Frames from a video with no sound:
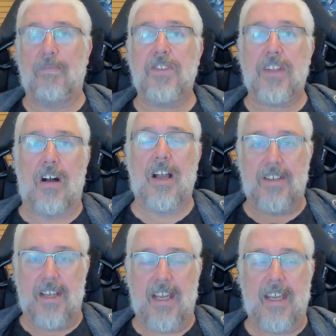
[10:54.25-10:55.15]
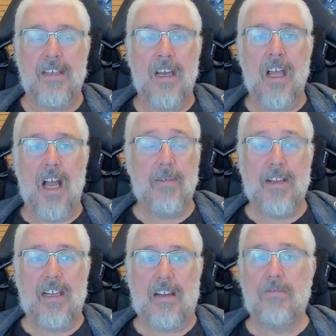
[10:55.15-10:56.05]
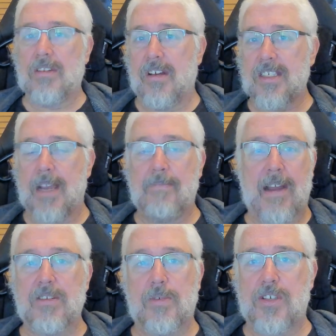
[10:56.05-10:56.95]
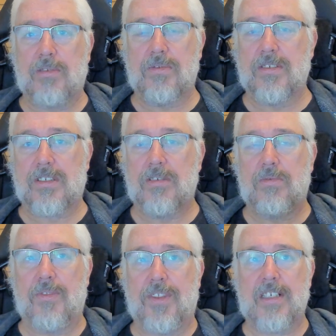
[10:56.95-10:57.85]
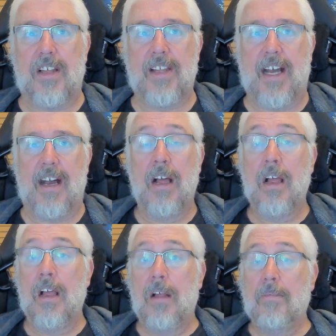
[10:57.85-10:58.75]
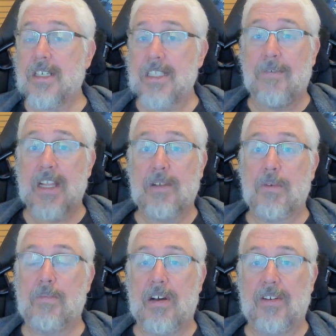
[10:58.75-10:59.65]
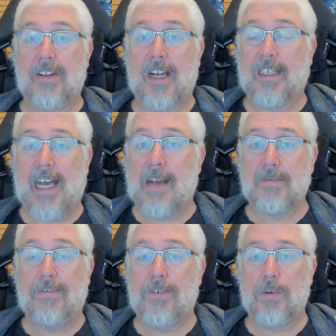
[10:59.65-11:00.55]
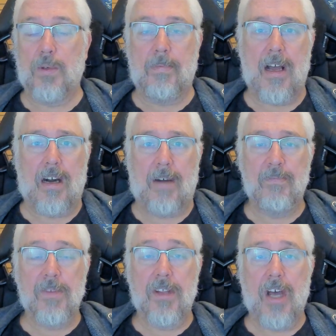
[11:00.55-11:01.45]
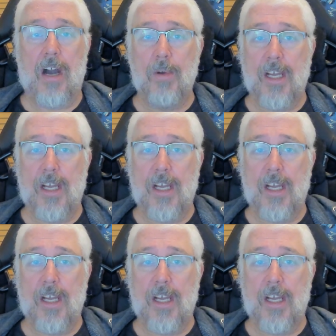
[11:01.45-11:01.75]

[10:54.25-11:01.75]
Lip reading: dire need. I mean, you know, like I say, parents with children at school and things like that. Because everything will burn and collapse and fall apart. The whole